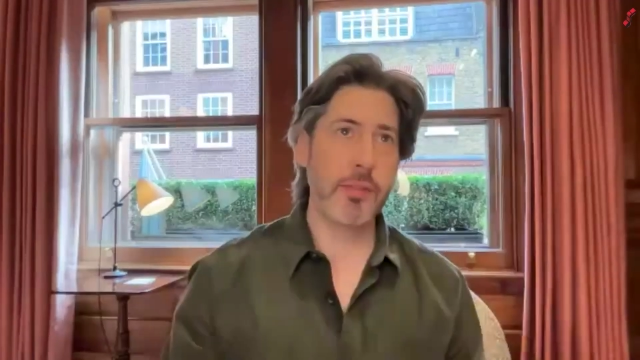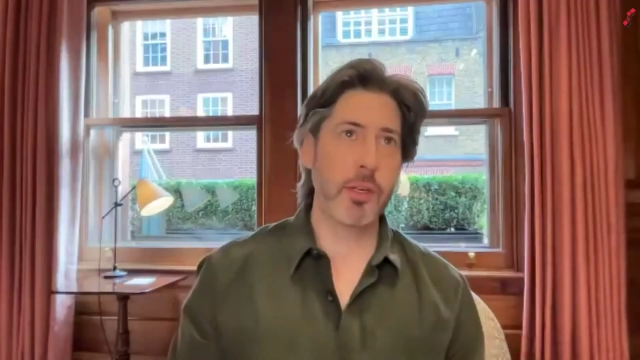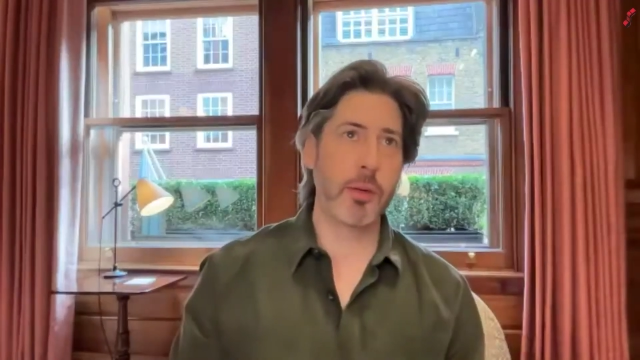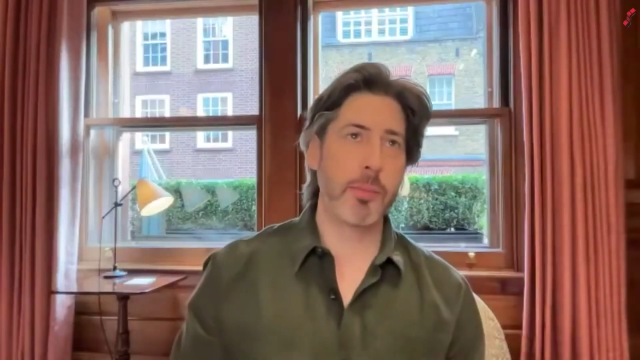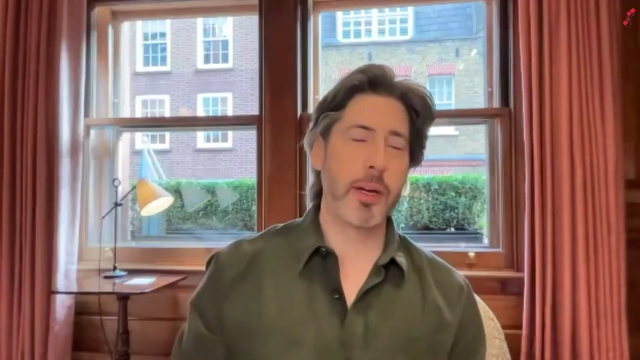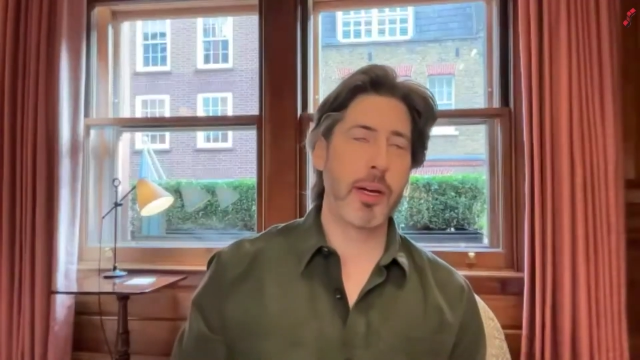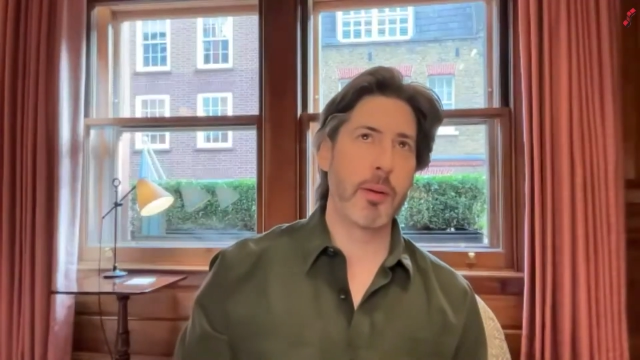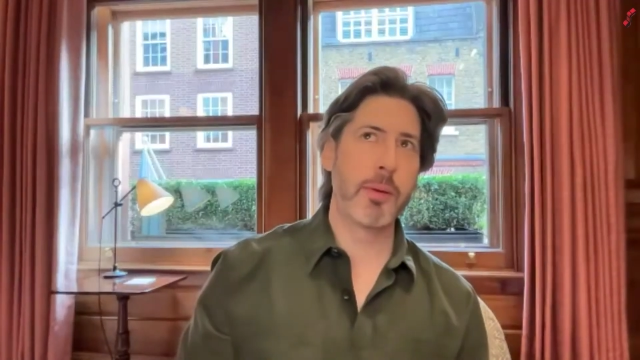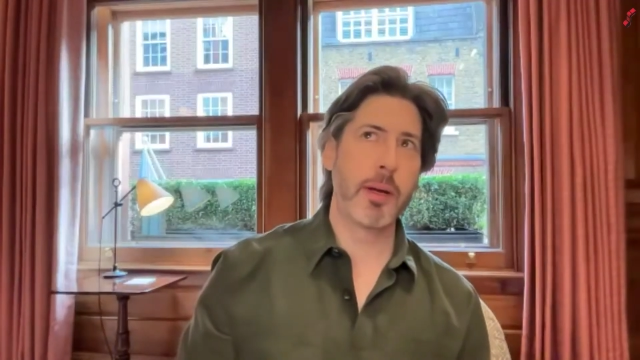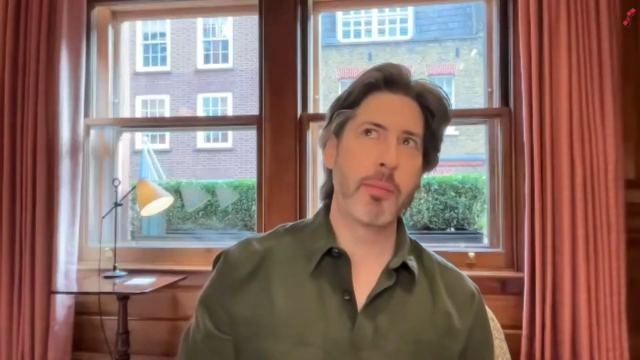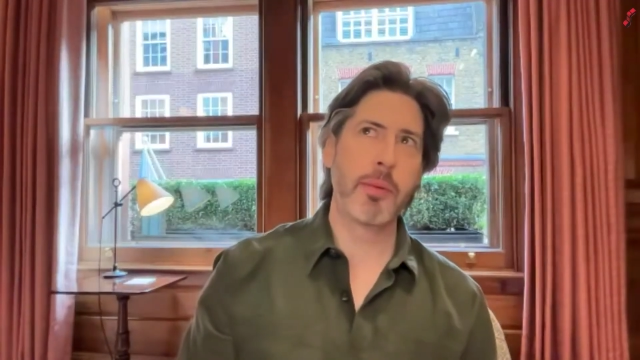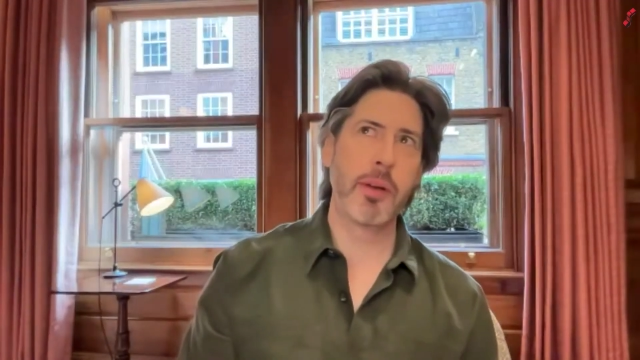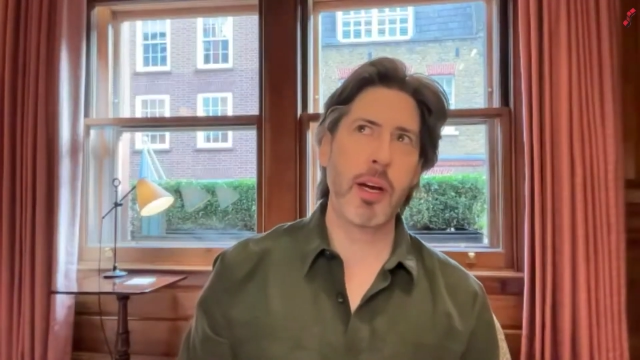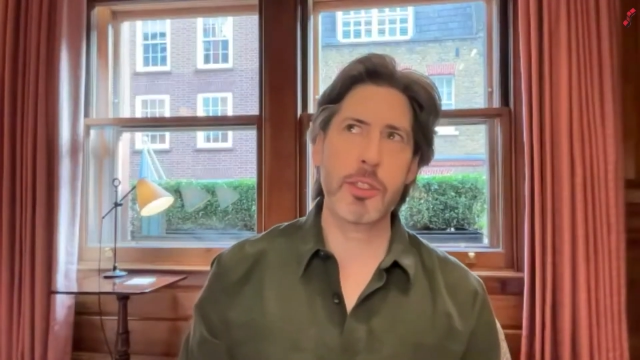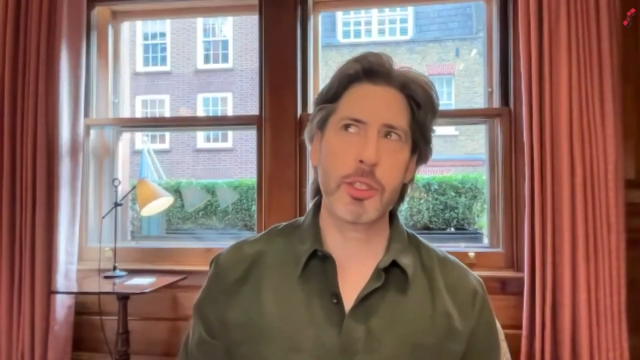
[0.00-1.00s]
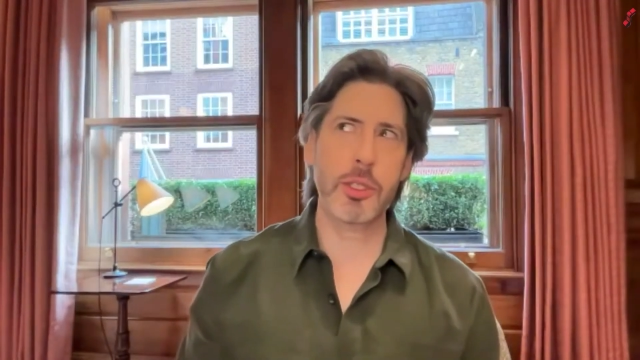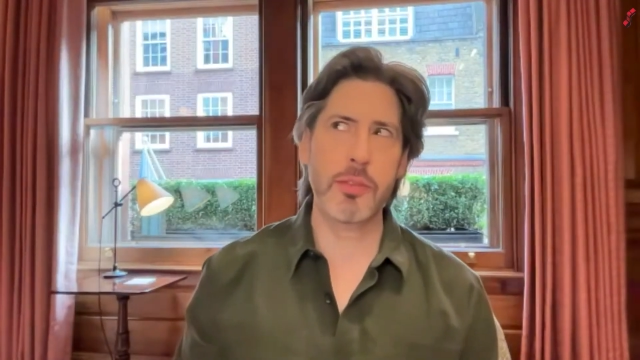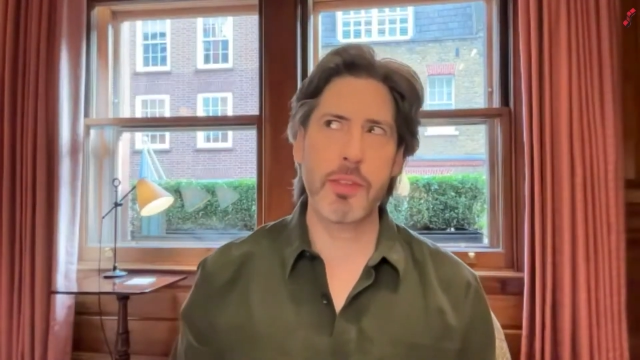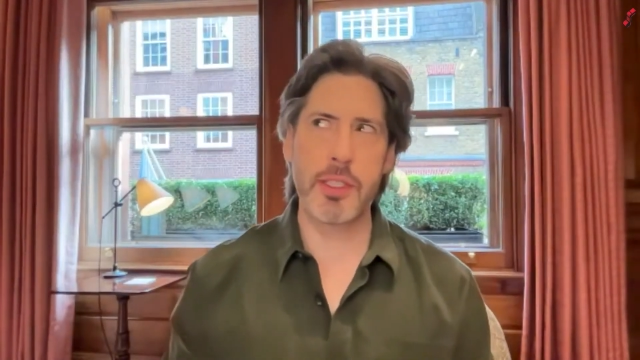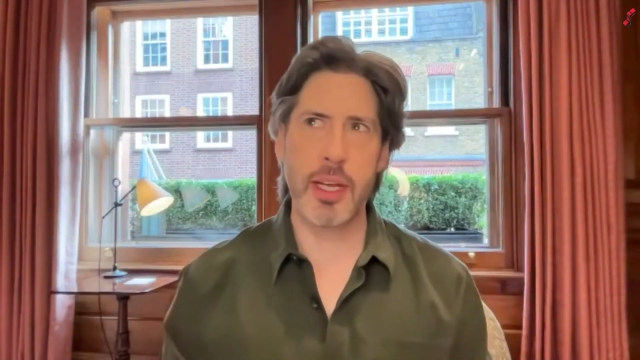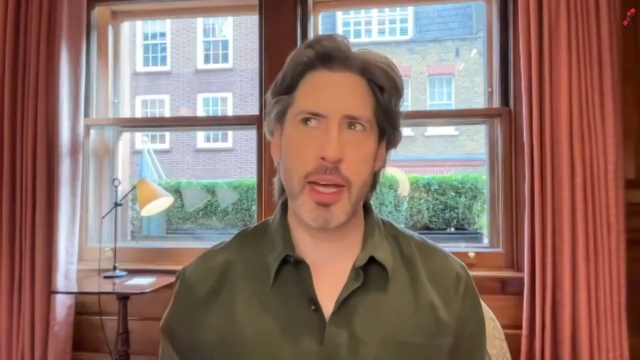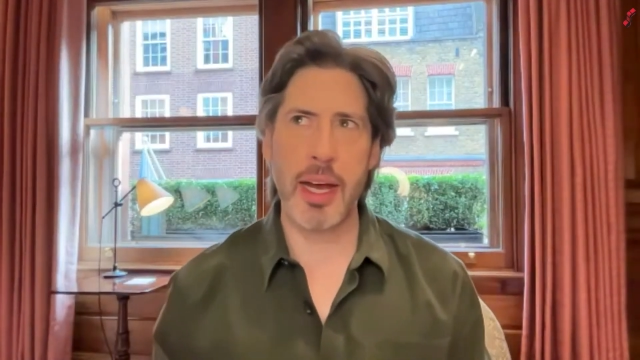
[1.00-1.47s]
Colbert, but I'm not sure if
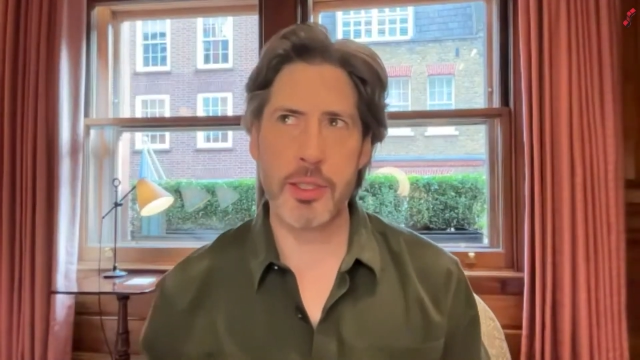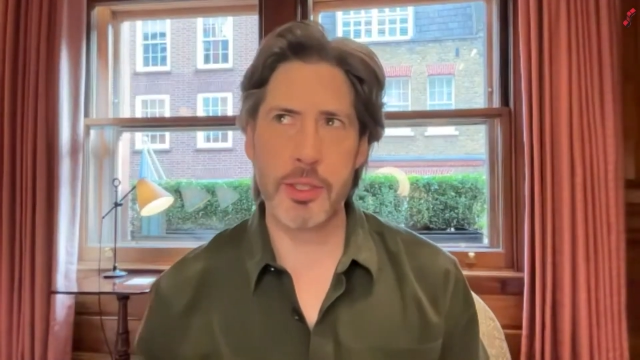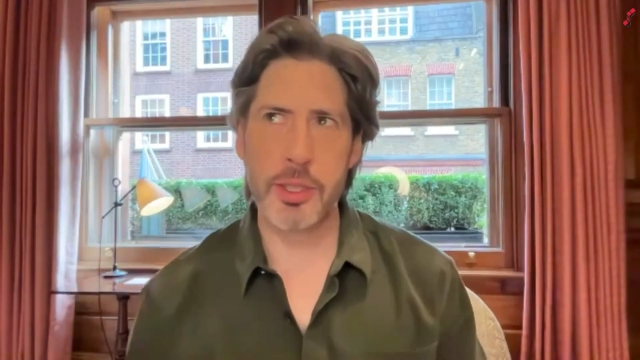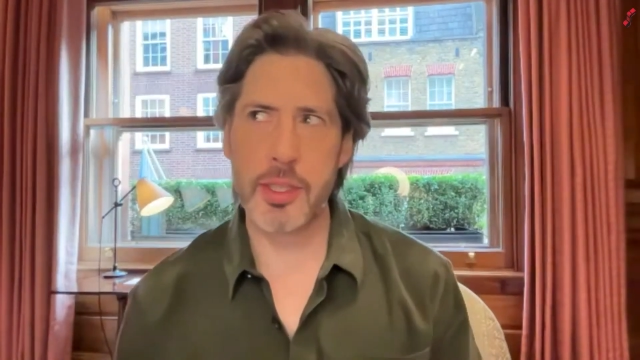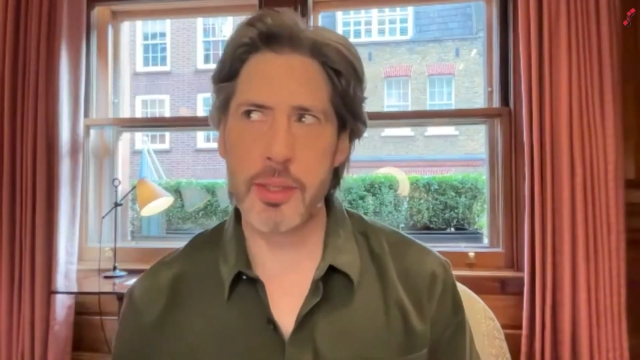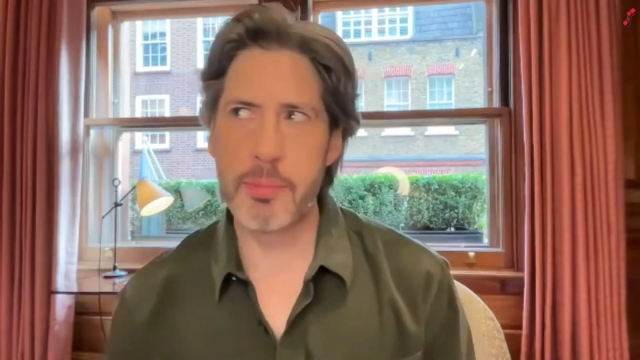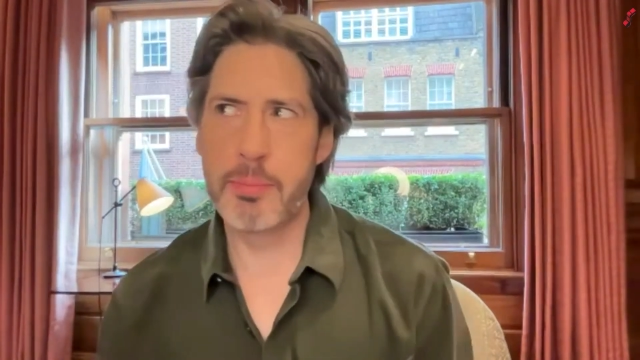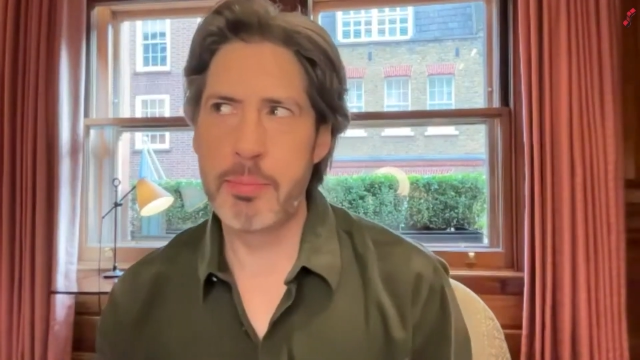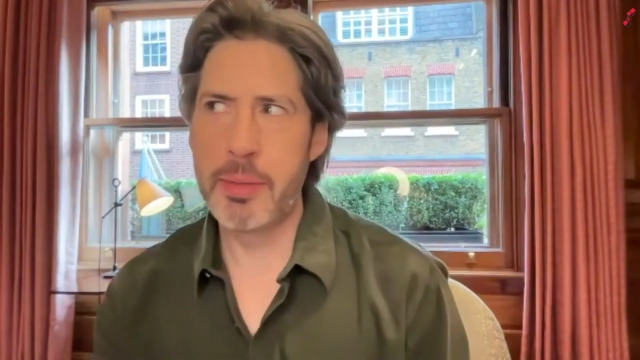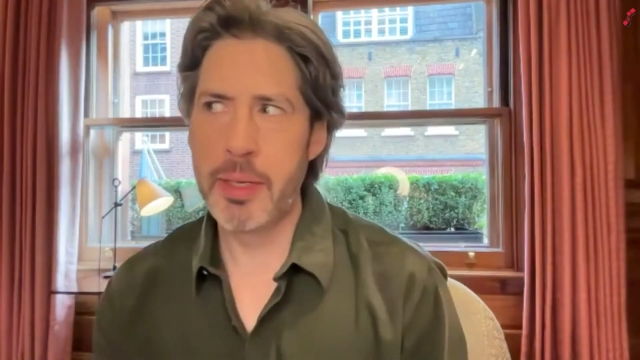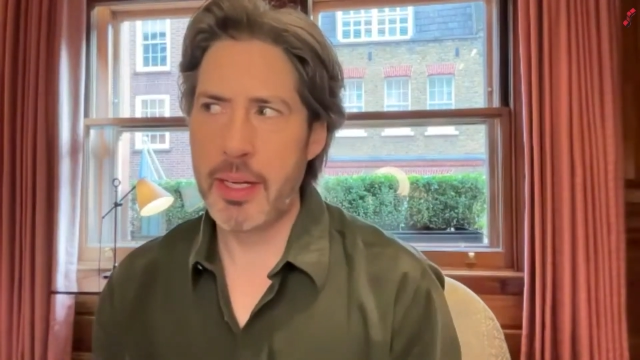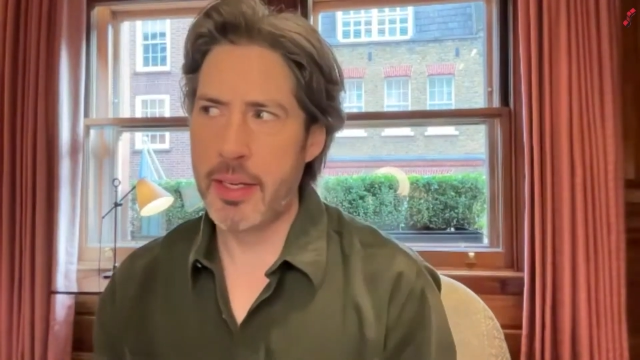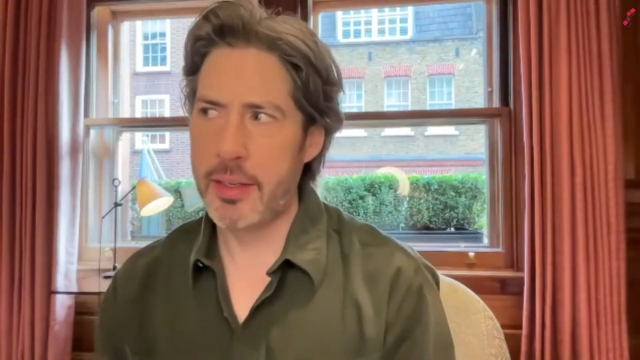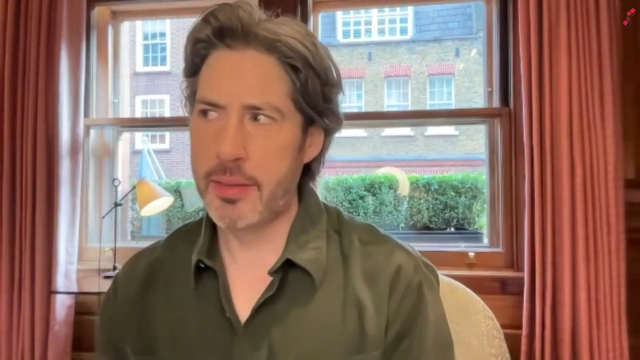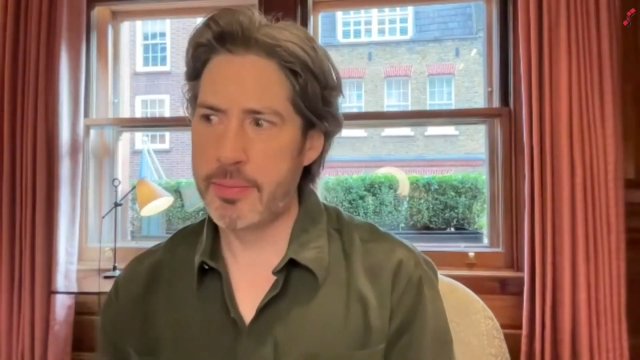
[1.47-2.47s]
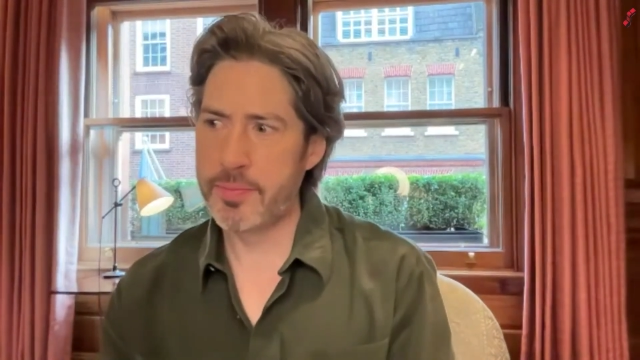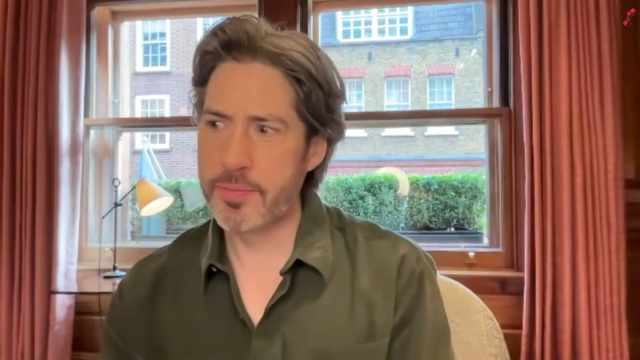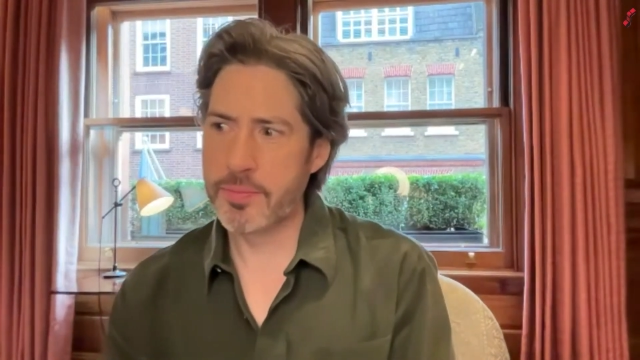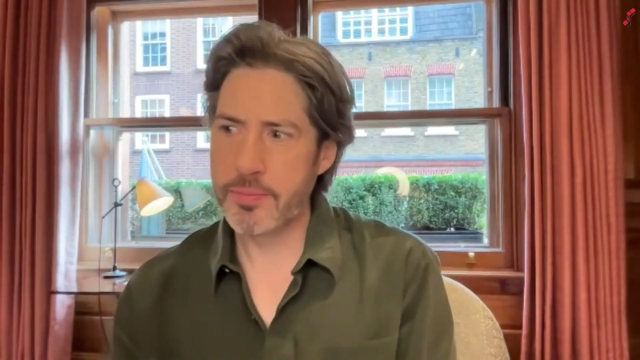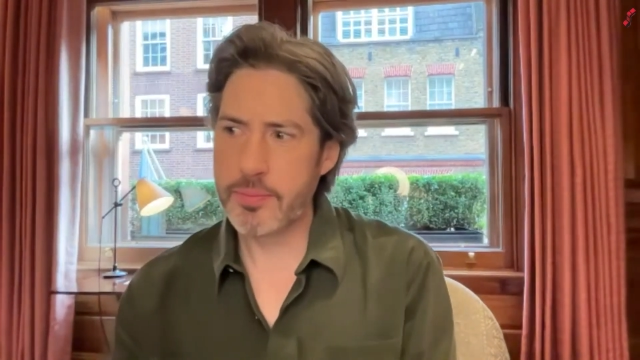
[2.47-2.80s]
he's actually been